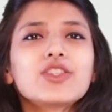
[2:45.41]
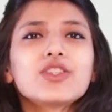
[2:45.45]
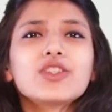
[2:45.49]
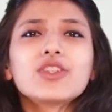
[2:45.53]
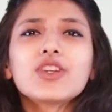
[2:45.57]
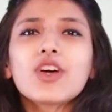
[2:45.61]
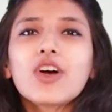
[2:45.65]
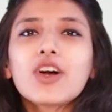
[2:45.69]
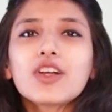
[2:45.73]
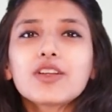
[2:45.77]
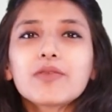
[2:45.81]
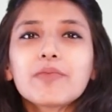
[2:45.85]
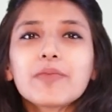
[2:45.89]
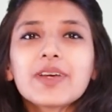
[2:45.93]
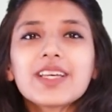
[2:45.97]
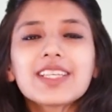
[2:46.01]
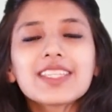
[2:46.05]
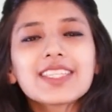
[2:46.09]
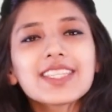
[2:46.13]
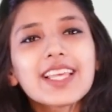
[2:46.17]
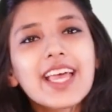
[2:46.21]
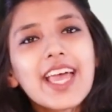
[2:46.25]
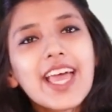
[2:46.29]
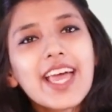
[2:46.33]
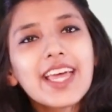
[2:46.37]
do not
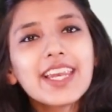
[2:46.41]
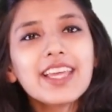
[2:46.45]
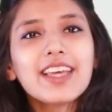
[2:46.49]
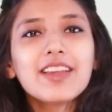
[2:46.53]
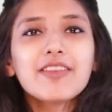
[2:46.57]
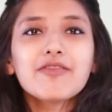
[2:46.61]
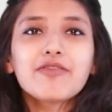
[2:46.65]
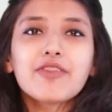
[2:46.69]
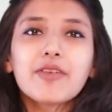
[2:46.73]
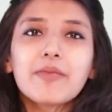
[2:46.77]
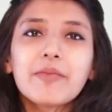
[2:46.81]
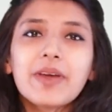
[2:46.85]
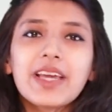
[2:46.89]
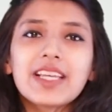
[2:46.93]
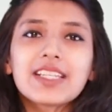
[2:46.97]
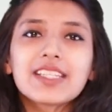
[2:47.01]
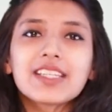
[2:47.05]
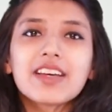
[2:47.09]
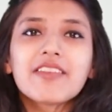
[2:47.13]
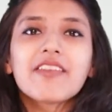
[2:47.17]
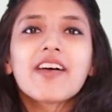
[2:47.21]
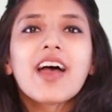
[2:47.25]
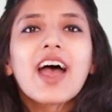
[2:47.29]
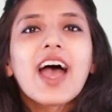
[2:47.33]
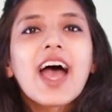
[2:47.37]
miss any
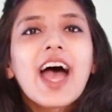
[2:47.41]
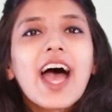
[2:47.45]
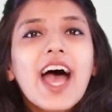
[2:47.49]
informative